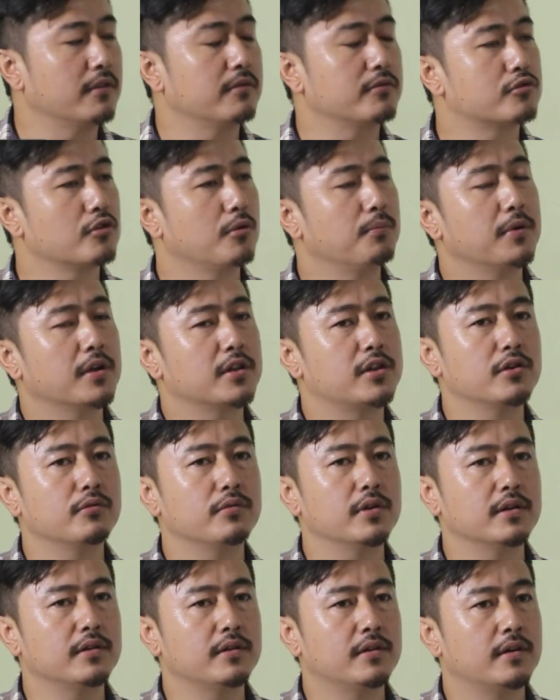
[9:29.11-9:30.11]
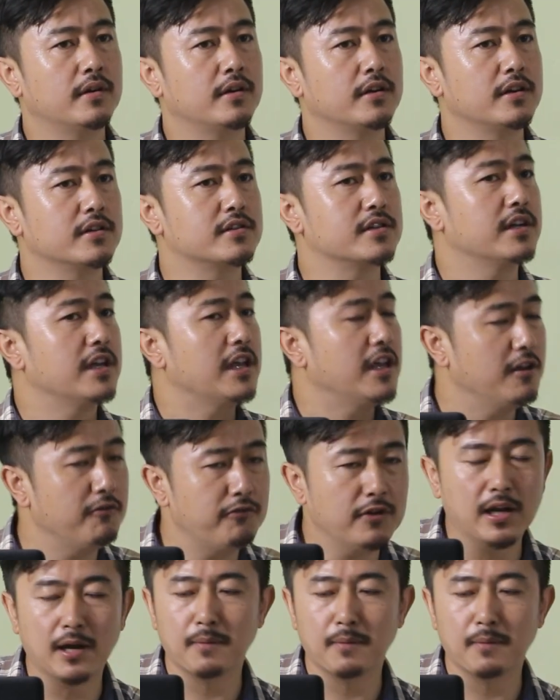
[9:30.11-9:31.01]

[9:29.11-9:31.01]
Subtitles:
Soviet Union is an evil